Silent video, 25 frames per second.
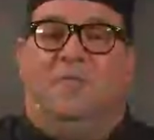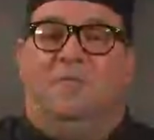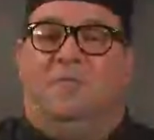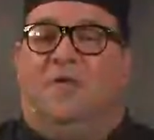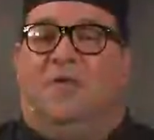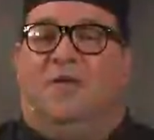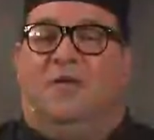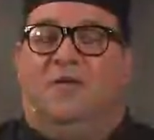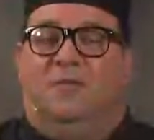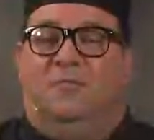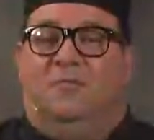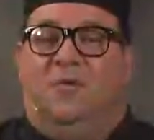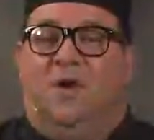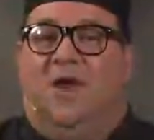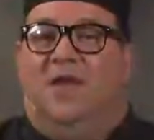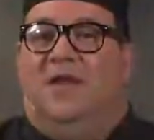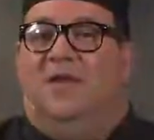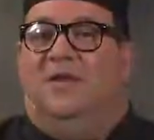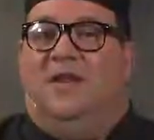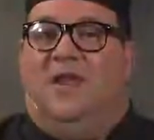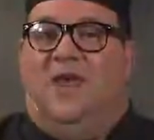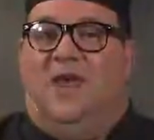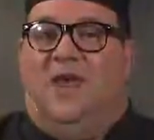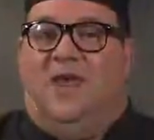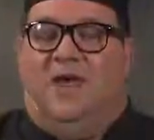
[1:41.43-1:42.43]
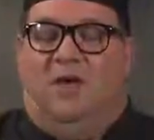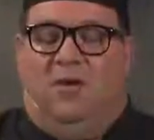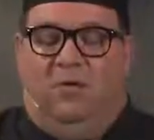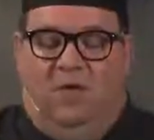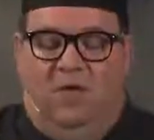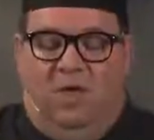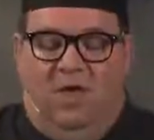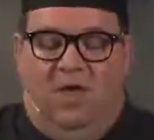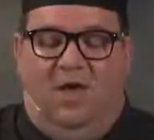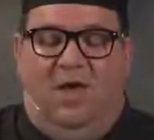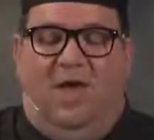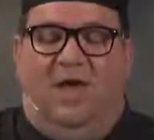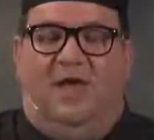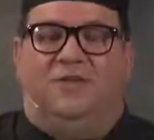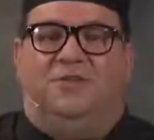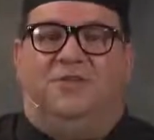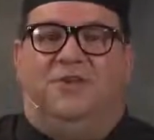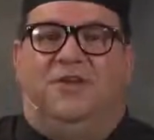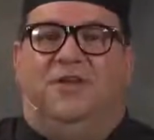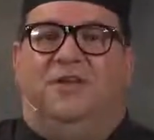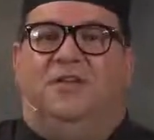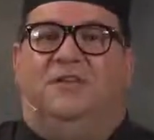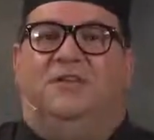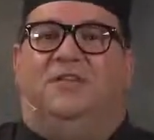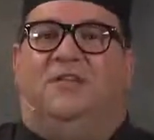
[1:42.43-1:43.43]
of me right now, as
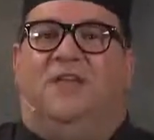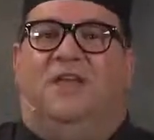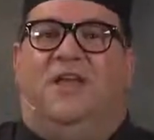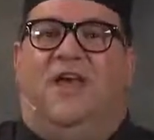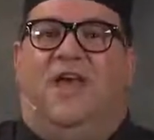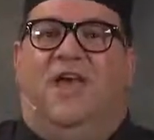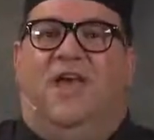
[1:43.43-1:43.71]
you can see,